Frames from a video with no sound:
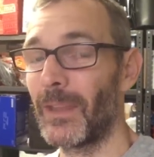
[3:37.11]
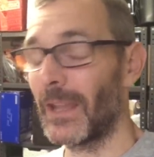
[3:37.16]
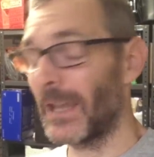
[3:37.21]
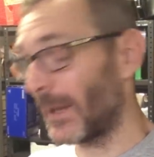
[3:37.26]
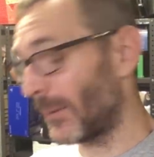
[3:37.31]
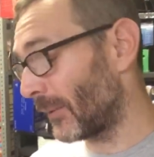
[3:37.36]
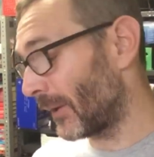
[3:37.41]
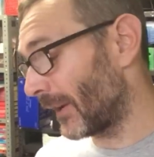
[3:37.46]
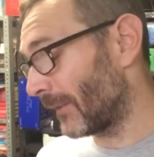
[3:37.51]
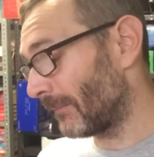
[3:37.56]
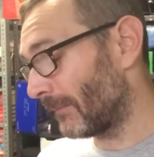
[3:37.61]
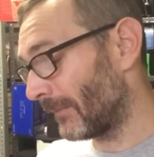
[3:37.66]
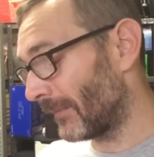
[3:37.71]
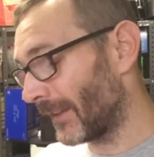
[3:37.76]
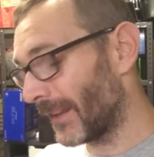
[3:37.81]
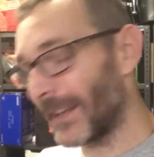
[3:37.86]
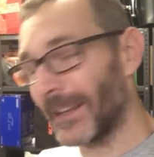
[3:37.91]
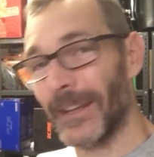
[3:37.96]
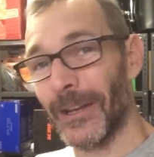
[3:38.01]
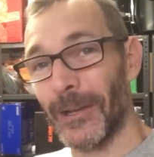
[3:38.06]
Anyway,
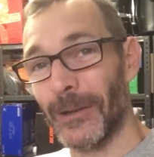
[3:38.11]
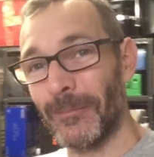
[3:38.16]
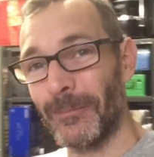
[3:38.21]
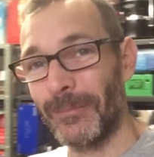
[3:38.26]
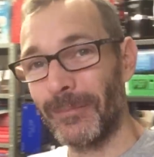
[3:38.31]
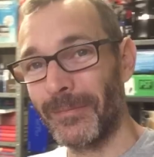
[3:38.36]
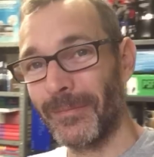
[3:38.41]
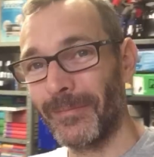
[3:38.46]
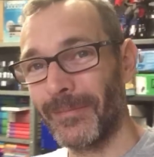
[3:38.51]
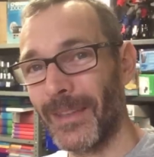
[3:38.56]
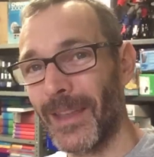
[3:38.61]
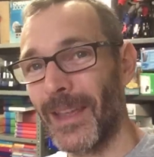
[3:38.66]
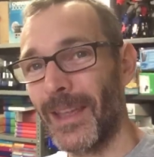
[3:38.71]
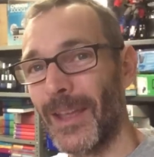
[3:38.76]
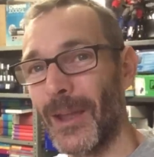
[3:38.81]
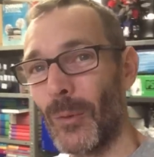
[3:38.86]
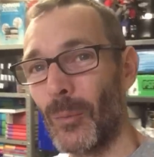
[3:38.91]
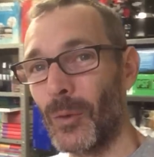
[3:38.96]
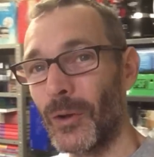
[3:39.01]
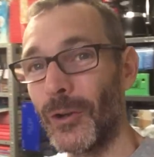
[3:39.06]
there you go.
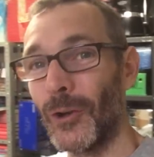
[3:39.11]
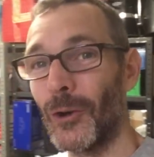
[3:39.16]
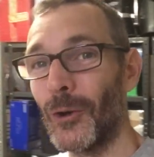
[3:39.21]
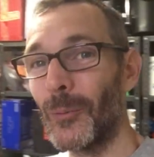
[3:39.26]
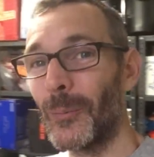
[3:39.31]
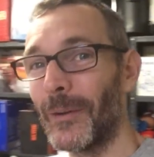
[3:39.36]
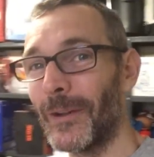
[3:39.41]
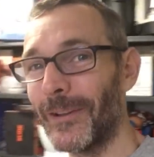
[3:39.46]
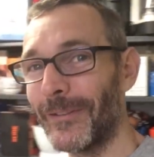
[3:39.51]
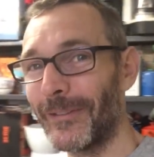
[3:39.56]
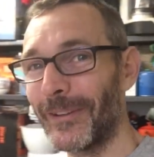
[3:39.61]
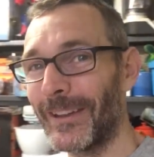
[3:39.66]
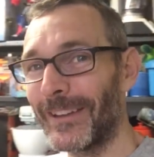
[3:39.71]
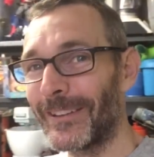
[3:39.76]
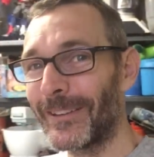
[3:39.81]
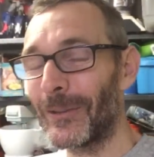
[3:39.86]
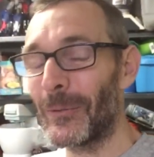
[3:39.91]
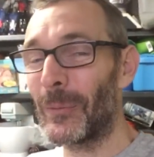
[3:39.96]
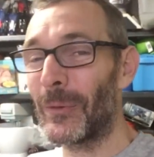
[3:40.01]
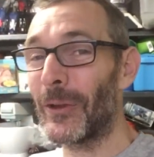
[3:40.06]
We're not all
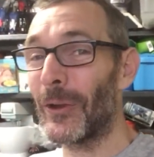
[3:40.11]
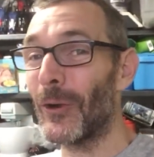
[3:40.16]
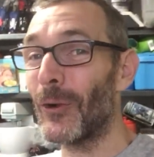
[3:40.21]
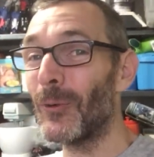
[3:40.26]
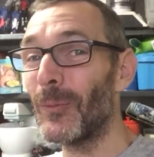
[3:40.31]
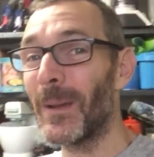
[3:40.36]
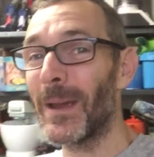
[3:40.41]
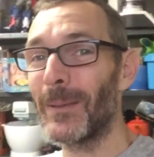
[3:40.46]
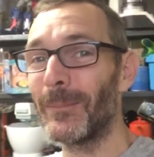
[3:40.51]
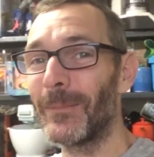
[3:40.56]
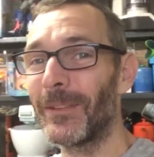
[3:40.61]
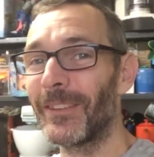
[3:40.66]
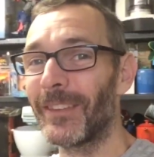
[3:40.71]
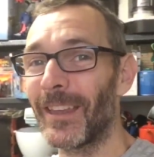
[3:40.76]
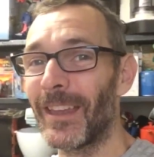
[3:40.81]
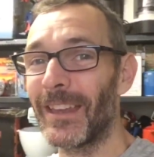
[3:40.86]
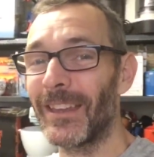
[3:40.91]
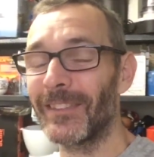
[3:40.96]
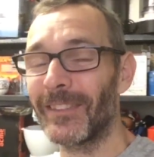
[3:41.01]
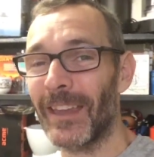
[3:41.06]
perfect, we all make
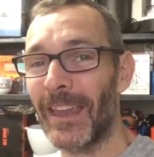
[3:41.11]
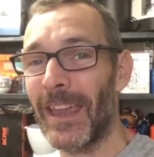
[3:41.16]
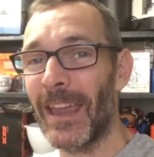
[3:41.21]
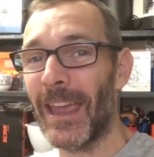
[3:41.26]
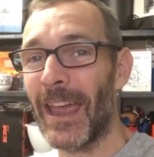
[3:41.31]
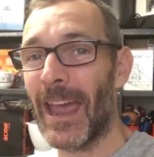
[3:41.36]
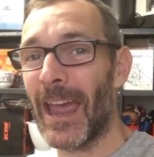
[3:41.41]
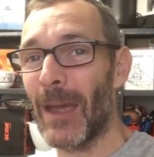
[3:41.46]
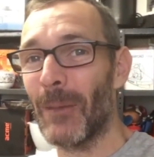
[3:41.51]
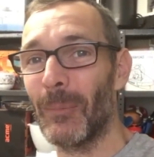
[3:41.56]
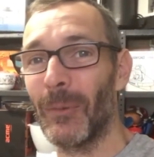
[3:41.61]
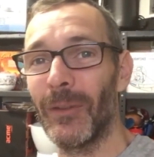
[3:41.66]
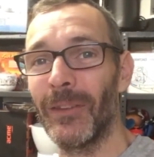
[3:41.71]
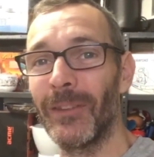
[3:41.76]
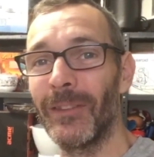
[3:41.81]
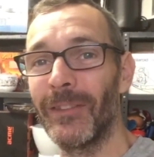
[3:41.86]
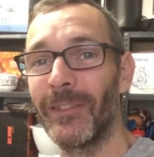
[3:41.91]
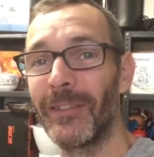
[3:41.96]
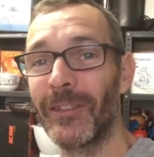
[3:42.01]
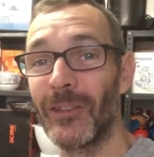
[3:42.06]
mistakes, it
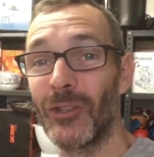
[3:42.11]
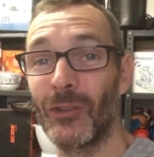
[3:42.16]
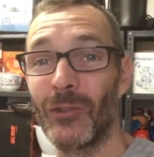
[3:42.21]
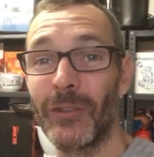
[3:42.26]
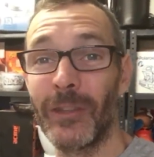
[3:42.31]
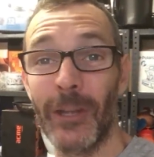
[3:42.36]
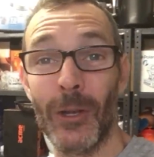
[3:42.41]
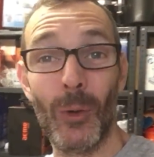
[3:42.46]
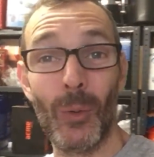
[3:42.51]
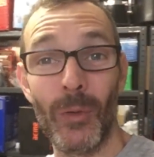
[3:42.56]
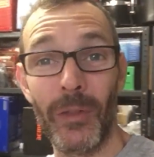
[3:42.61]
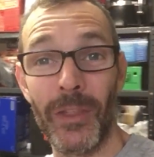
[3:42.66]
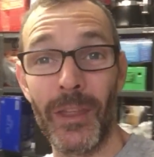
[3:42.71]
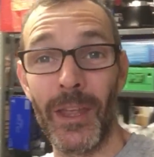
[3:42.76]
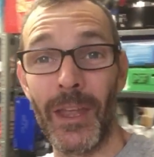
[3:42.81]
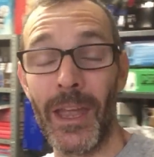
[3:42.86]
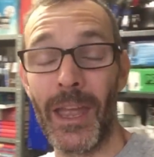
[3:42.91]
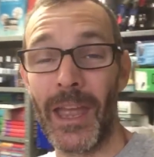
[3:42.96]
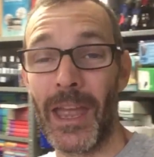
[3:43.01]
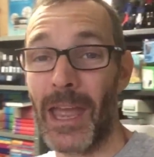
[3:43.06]
happens, you deal with
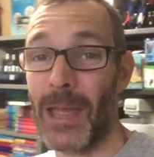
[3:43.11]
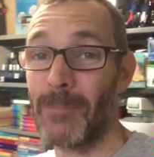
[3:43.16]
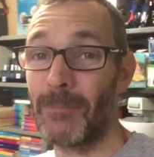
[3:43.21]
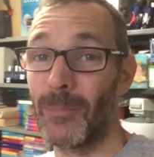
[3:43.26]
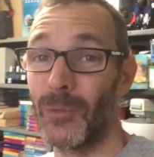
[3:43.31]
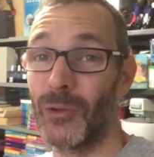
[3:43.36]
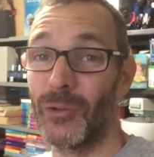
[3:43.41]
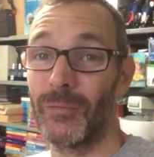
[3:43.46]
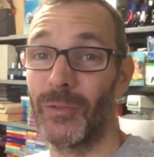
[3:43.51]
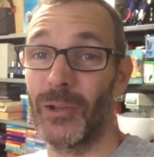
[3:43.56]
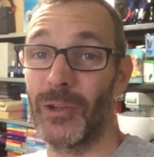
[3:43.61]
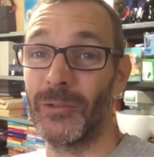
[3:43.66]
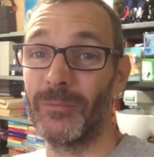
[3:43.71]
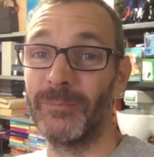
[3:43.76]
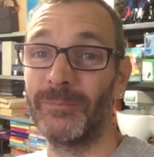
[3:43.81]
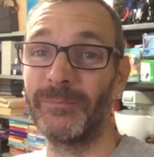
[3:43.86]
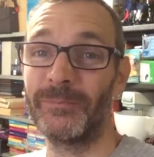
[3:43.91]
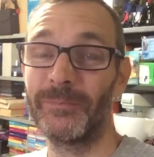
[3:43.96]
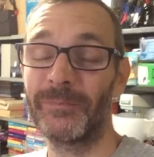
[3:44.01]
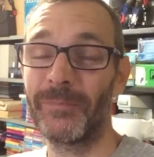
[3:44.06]
it and move on.
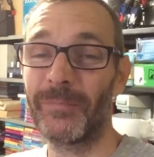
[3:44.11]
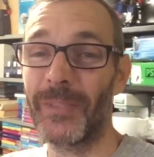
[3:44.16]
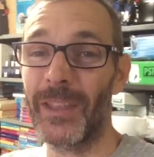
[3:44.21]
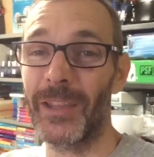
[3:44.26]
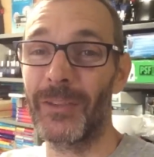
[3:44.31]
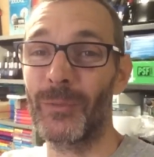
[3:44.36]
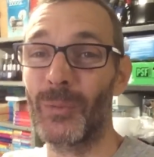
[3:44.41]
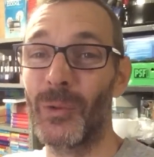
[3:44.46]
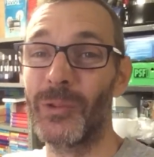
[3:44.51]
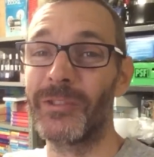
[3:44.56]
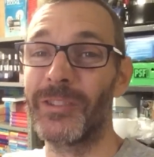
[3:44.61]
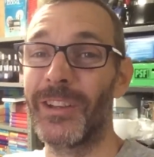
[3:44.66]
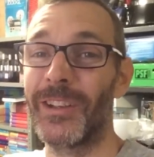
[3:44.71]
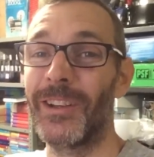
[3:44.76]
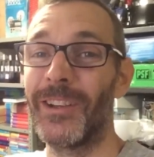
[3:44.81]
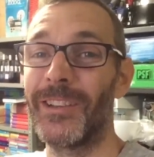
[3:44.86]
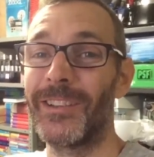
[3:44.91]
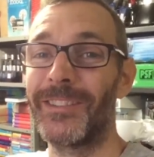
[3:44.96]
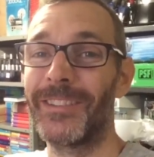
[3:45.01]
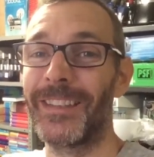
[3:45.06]
Thanks for watching
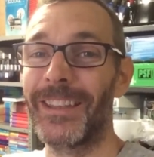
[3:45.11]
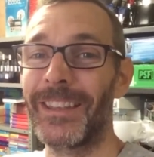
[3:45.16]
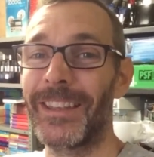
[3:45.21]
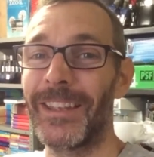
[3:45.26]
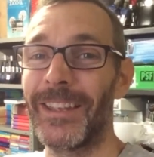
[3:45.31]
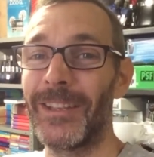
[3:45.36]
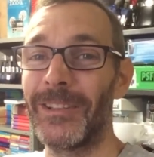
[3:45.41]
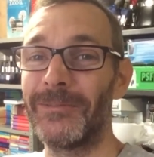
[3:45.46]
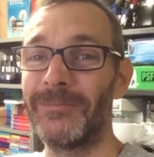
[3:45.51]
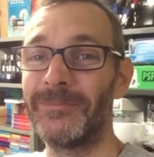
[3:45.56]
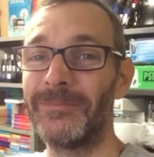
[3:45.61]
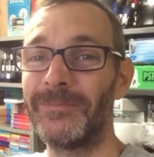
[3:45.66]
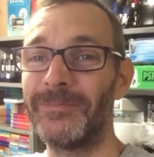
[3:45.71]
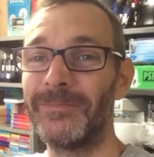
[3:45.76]
guys, take care.